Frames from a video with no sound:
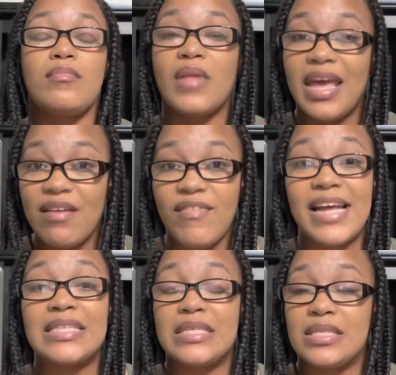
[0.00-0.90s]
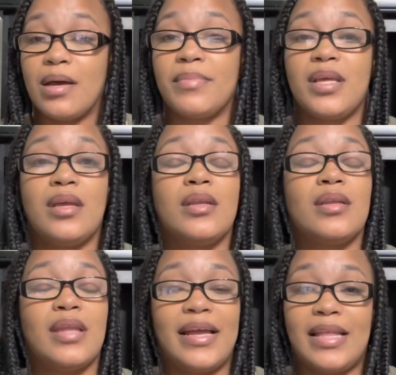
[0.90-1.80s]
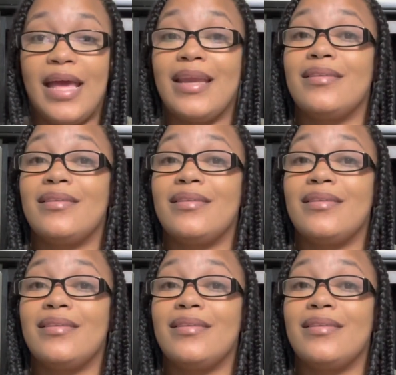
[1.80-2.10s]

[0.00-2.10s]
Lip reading: invest in something like that.